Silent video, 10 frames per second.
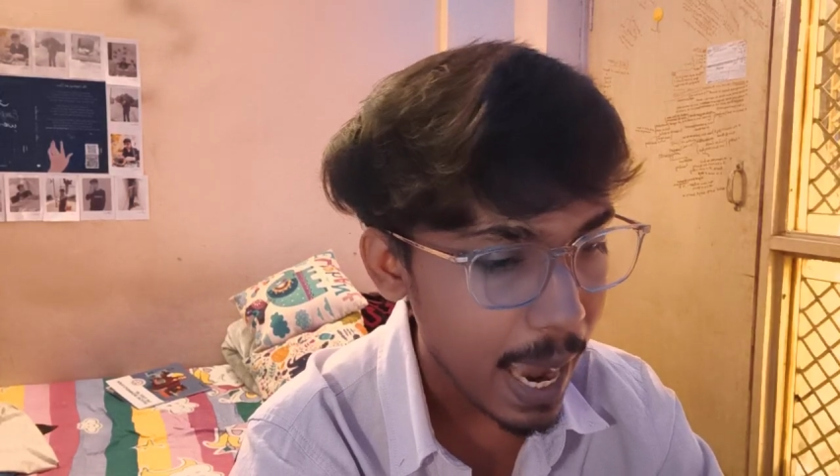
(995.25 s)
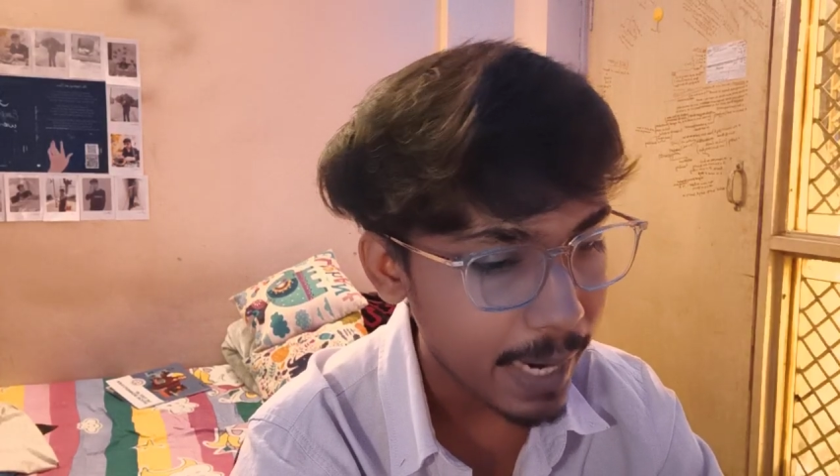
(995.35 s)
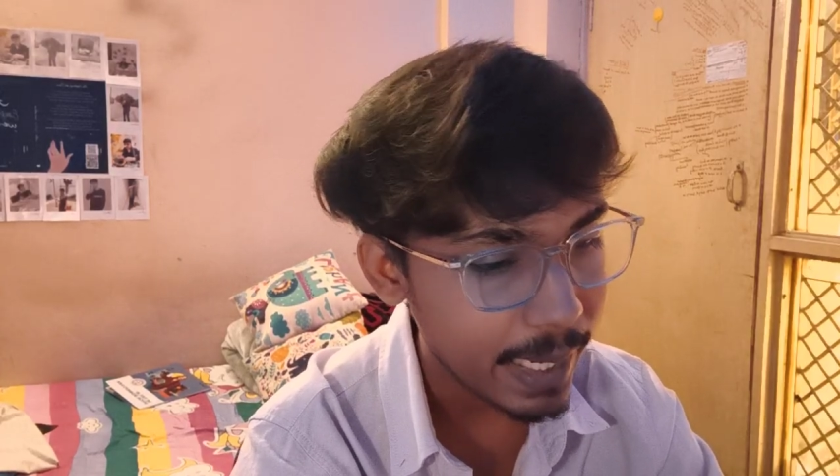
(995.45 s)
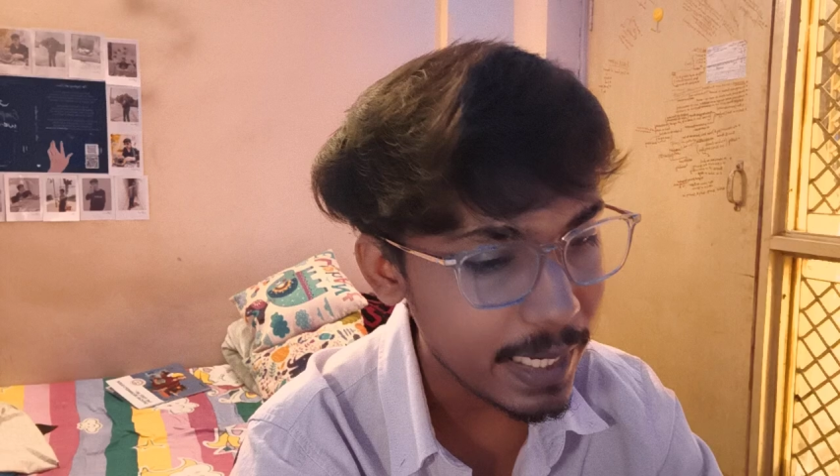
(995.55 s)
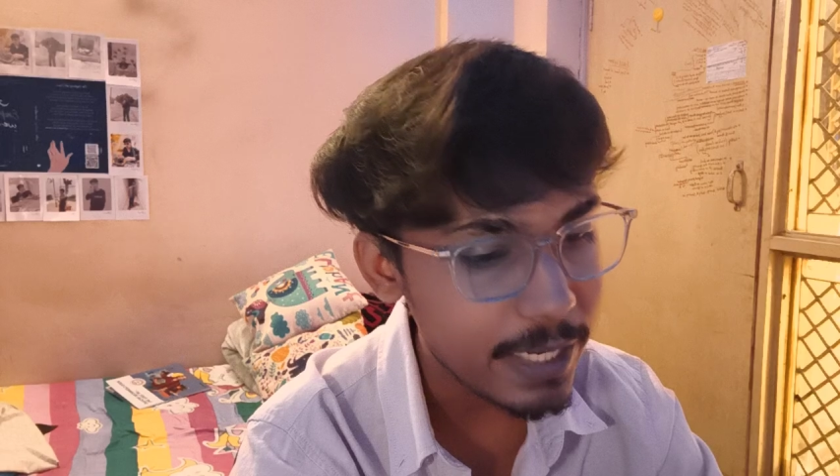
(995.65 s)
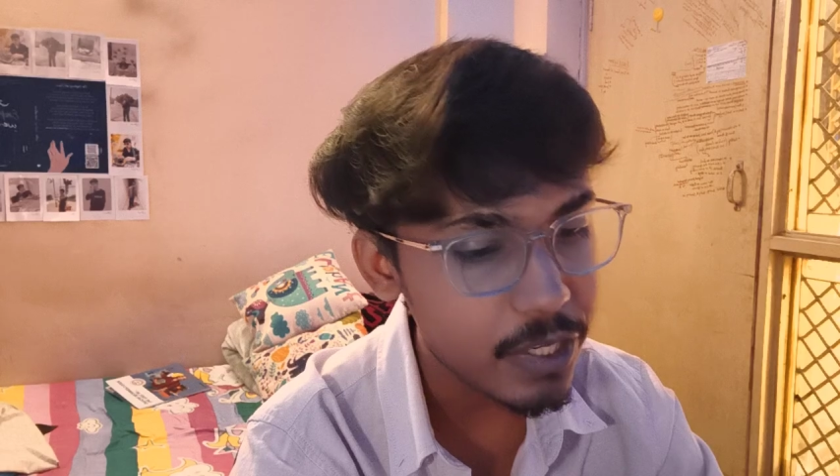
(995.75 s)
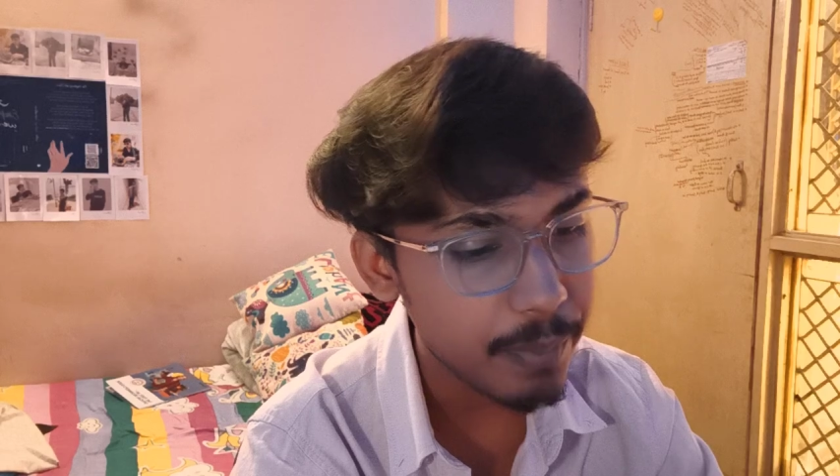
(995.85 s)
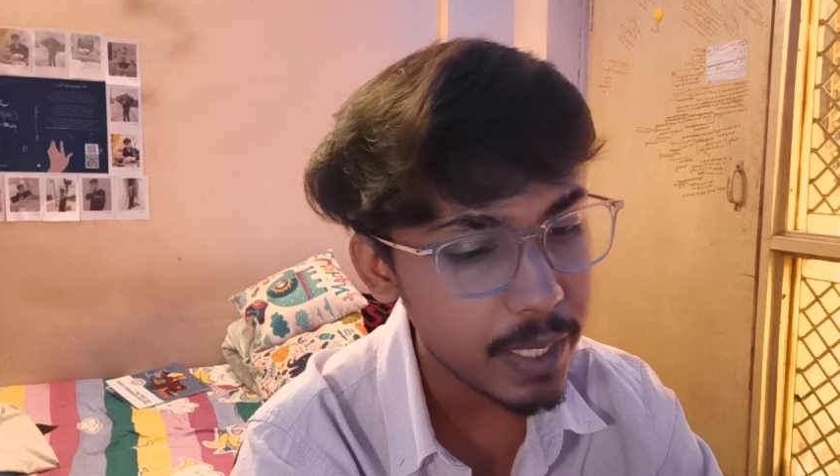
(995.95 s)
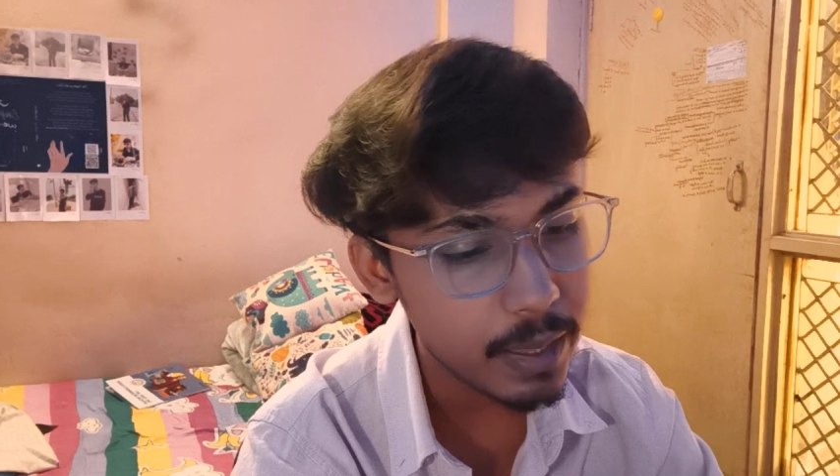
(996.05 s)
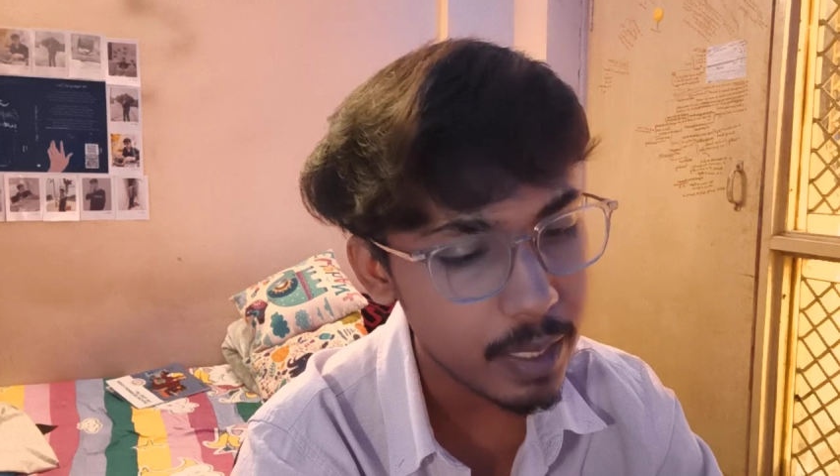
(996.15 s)
and
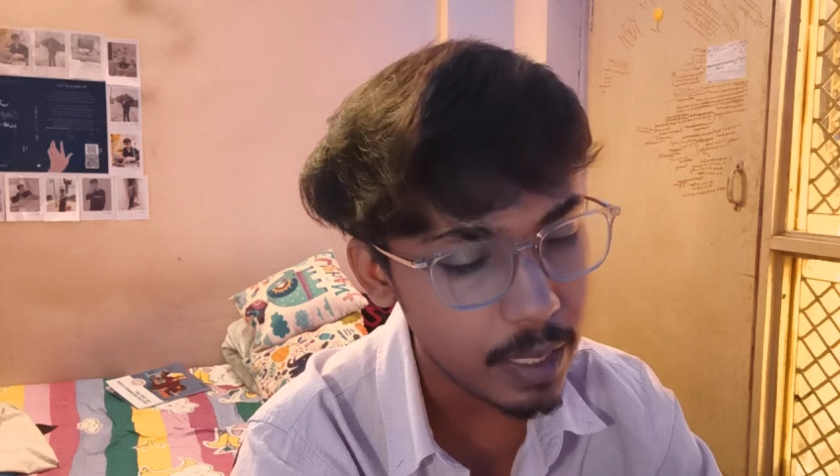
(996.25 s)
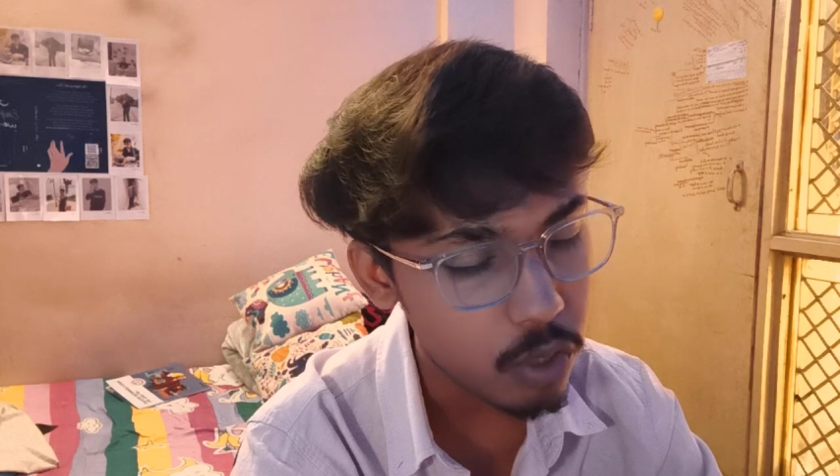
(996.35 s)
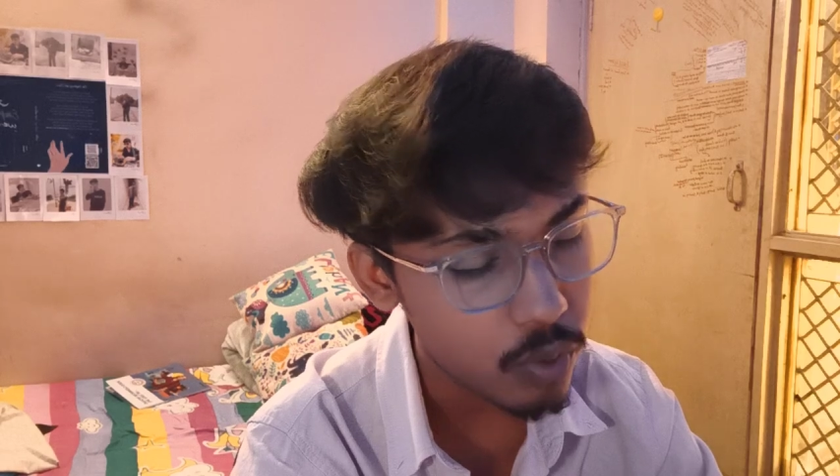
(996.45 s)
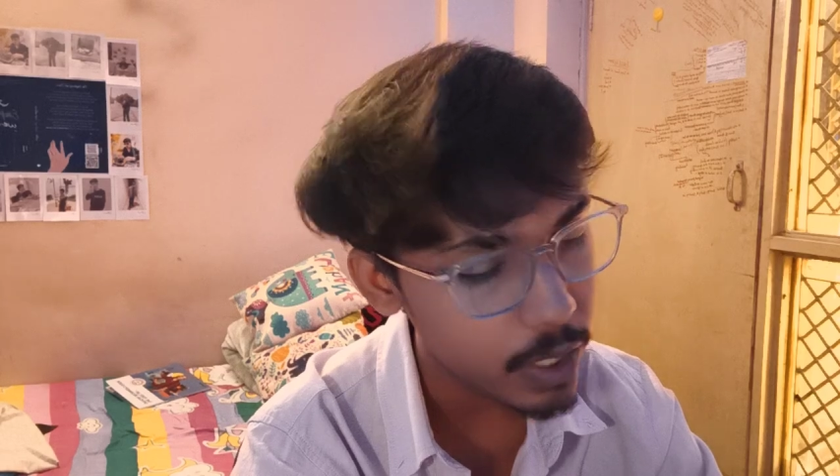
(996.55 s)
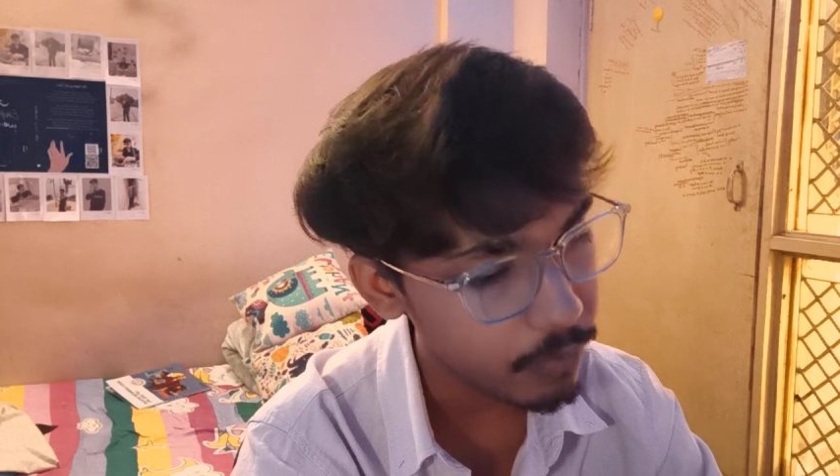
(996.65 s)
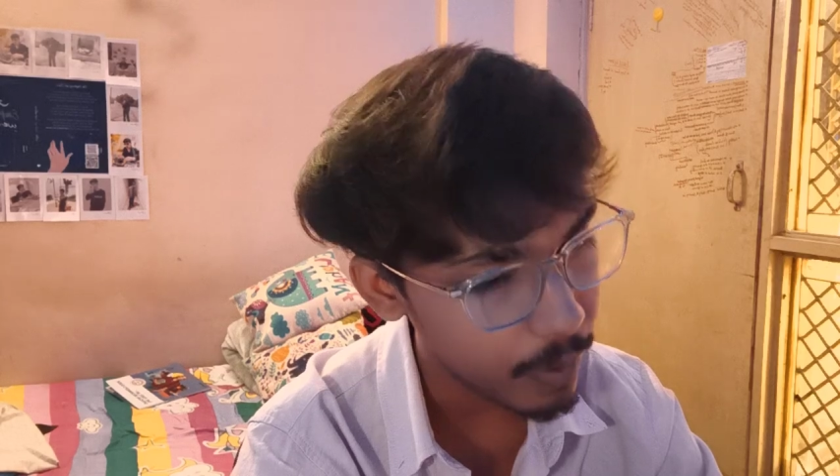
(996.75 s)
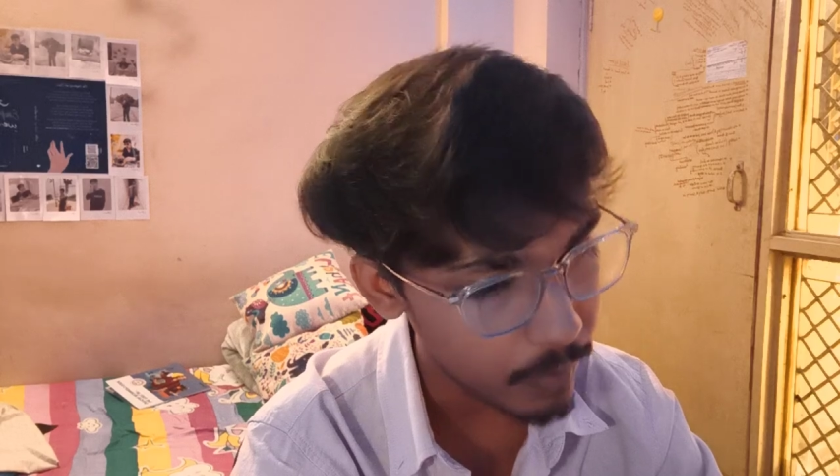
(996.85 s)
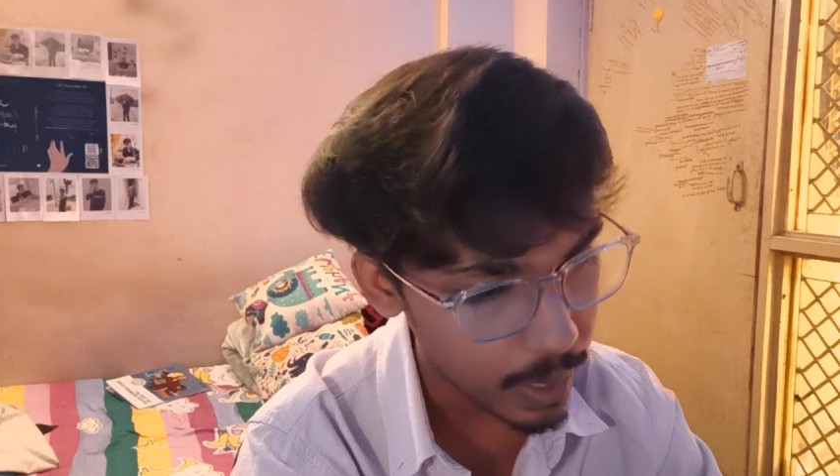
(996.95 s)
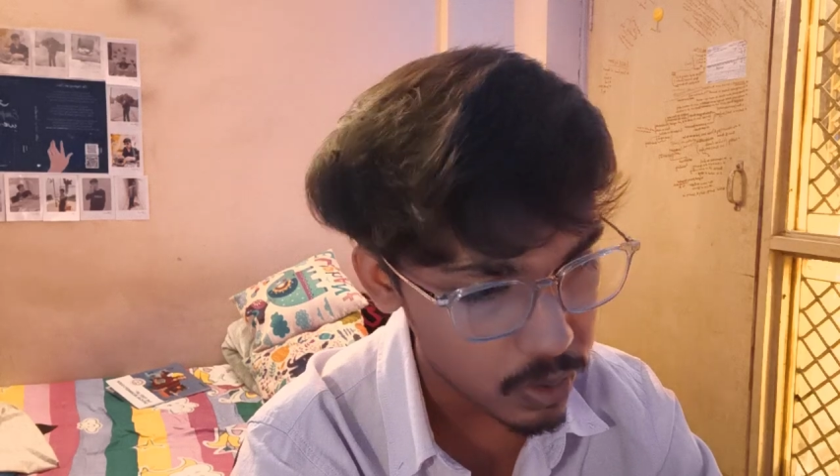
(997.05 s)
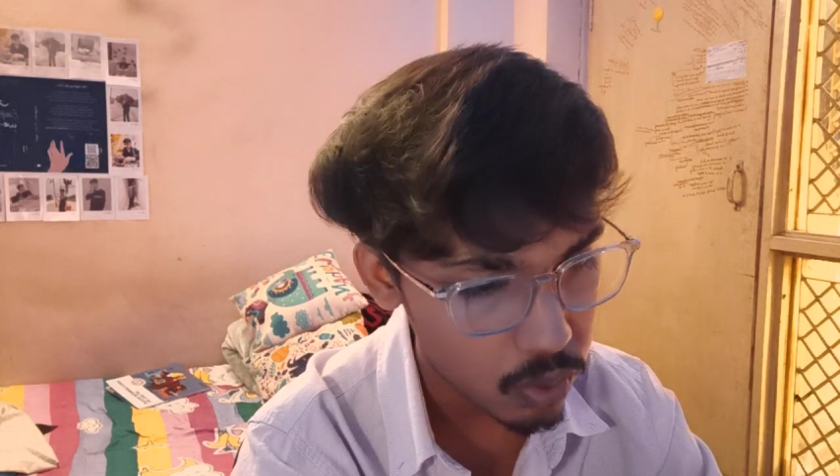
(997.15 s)
each being thick
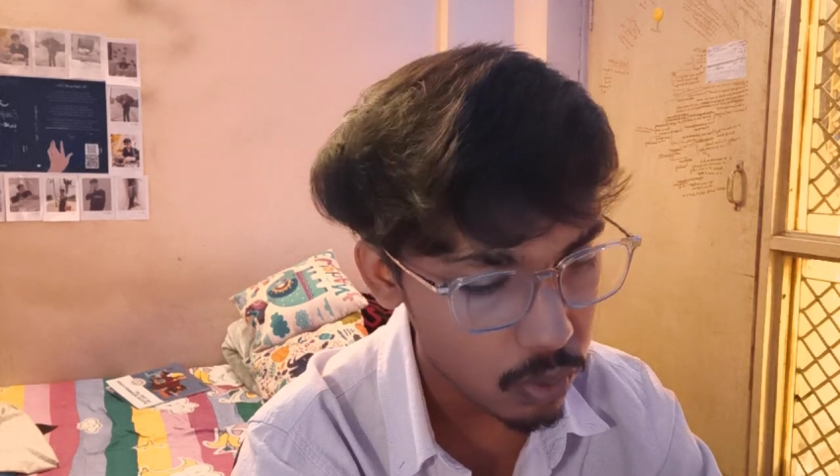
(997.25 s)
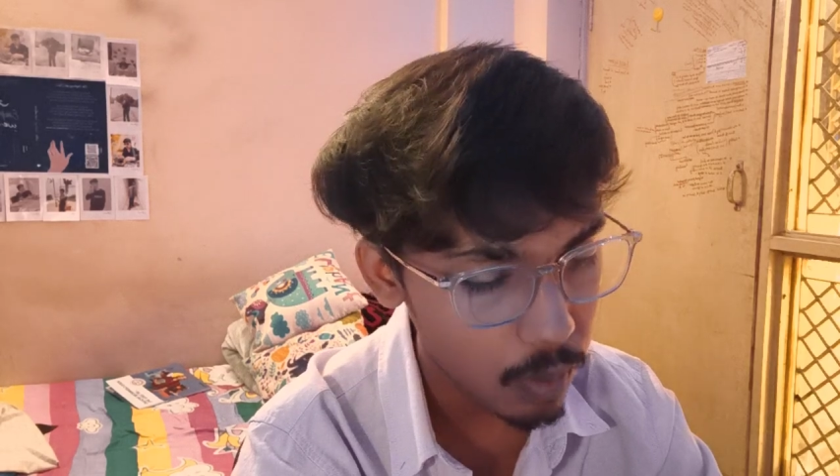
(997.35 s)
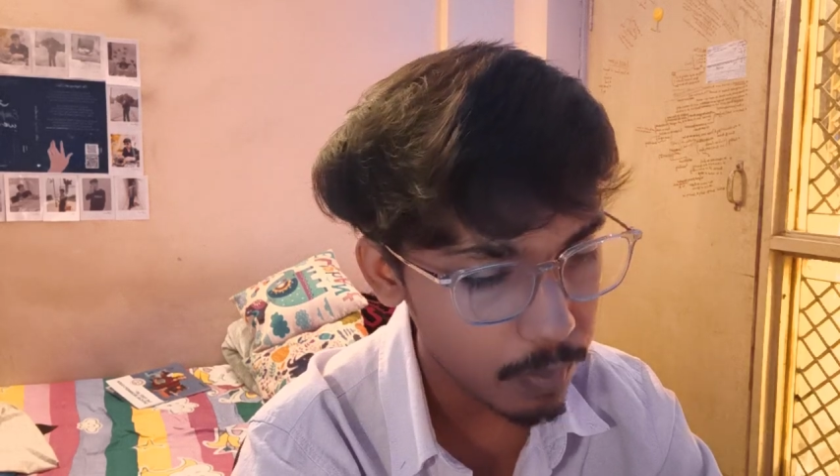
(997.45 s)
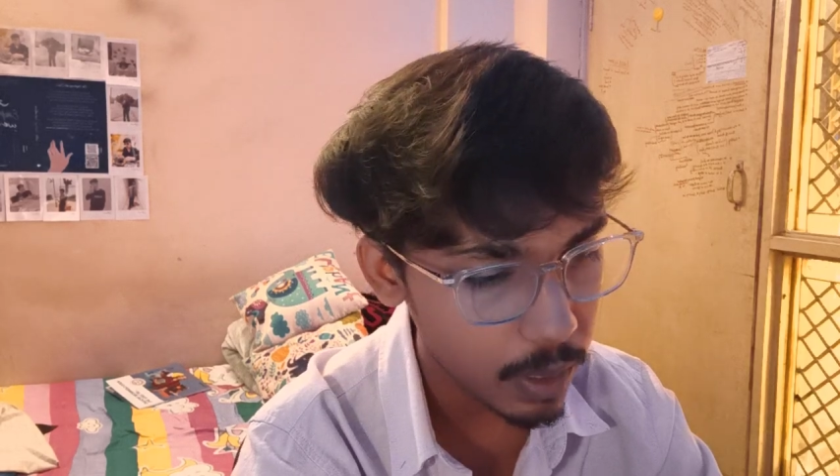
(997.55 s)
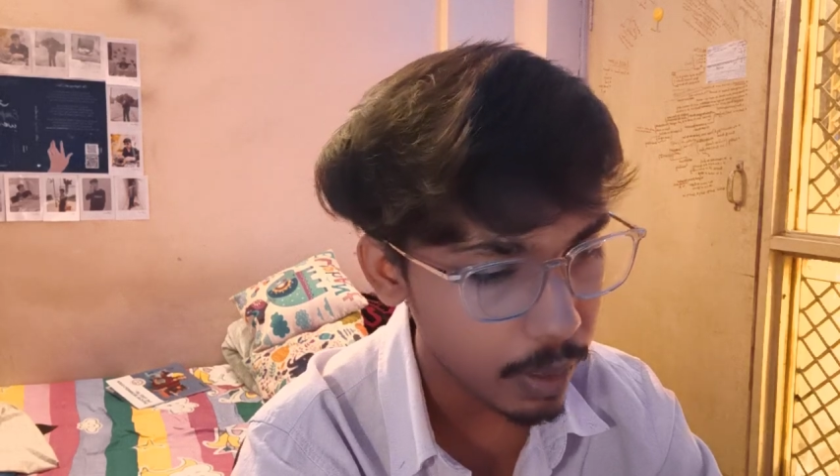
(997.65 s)
25 angstrom,